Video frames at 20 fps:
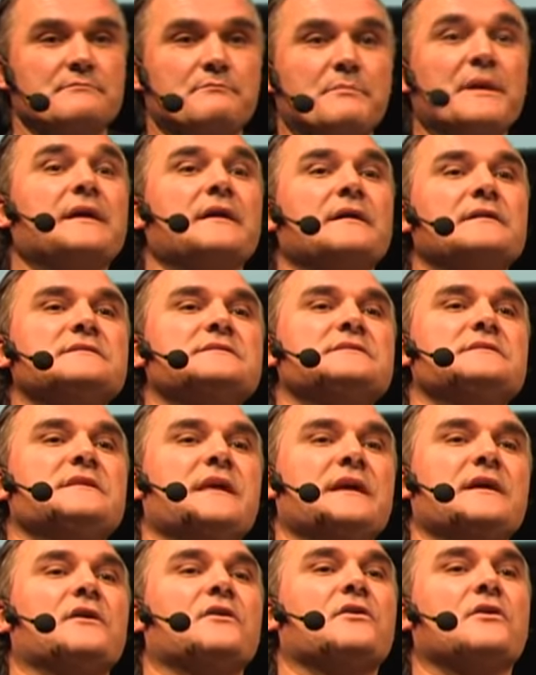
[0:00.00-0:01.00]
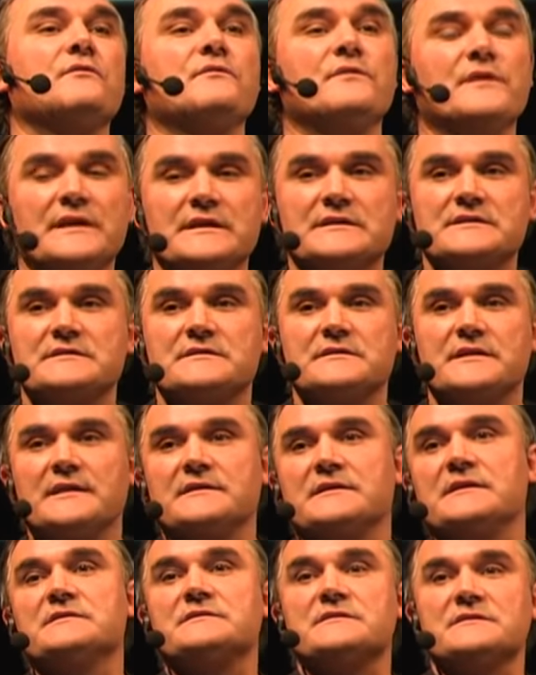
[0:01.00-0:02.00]
because they are convinced that
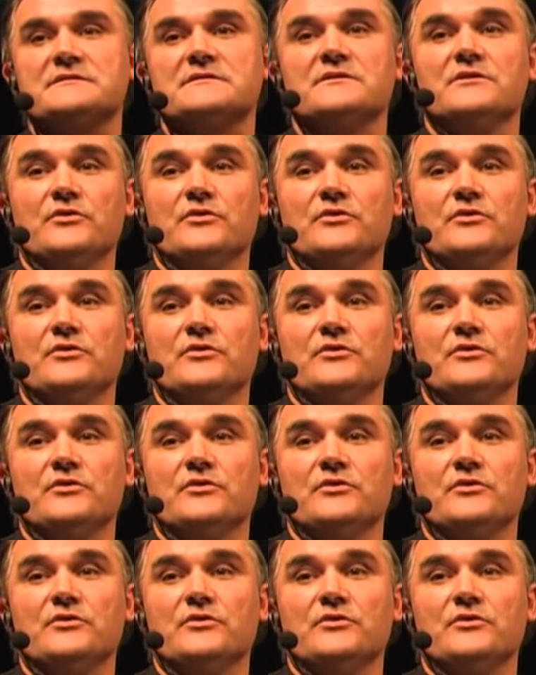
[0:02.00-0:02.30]
this is the new